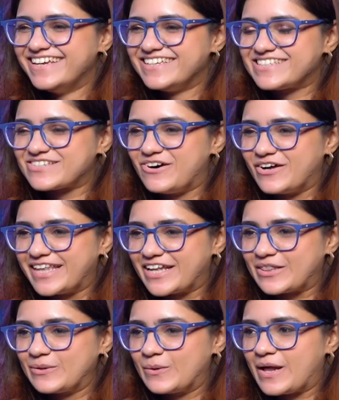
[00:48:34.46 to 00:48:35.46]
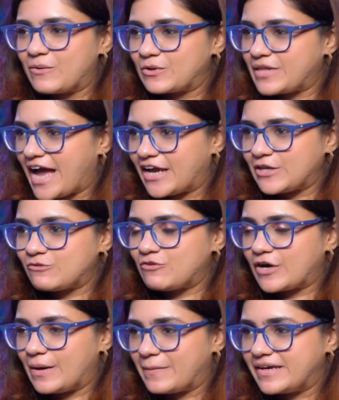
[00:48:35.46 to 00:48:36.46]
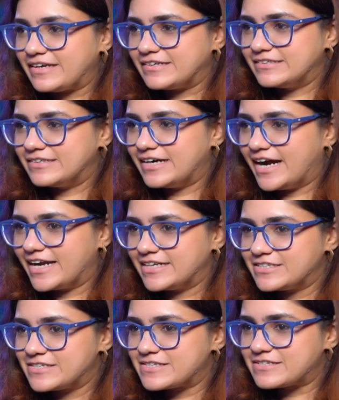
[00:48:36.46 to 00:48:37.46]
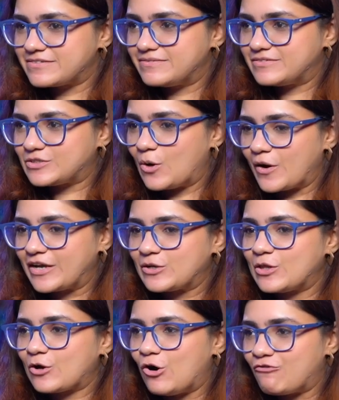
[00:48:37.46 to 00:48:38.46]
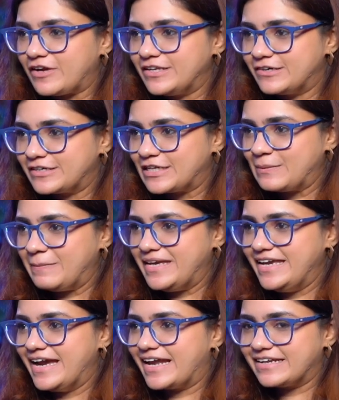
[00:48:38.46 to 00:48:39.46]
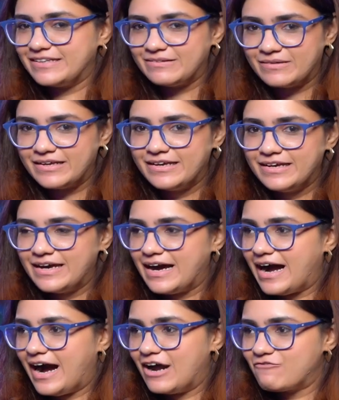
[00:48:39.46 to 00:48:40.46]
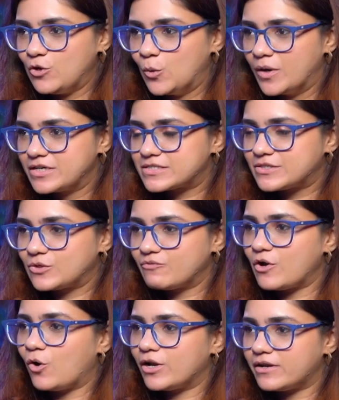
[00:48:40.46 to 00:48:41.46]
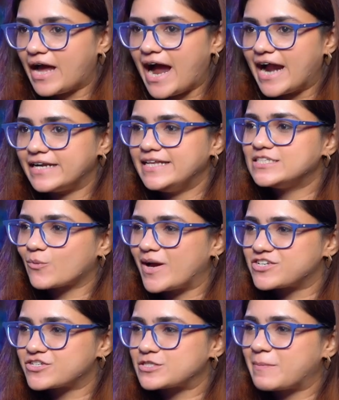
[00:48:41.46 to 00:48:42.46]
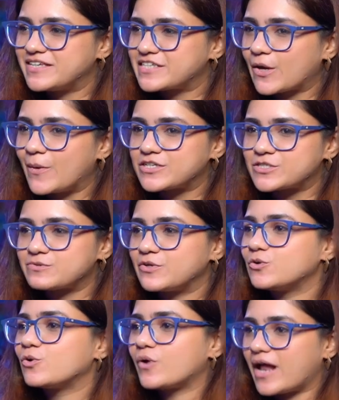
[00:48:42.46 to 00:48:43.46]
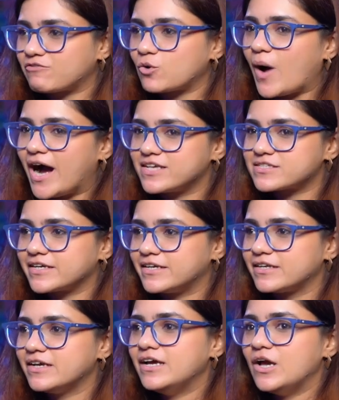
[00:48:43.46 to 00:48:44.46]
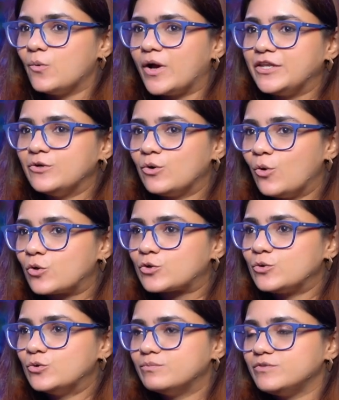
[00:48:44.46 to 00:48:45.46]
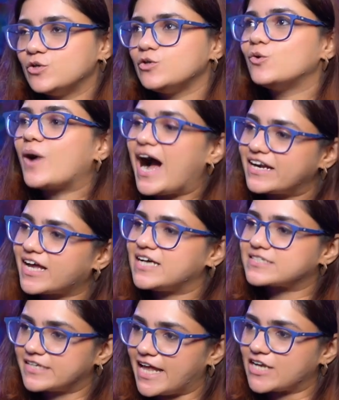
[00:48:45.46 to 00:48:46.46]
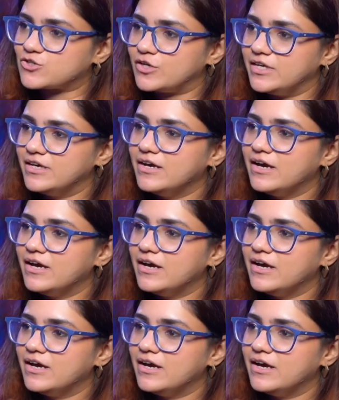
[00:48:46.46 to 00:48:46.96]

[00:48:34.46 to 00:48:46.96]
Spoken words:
So on that note, I want to thank you for coming here and just talking to the coffee nerd in me and in our viewers. You know, we all had these questions, basic questions, and you don't have to ask it when you go to, you can't ask it actually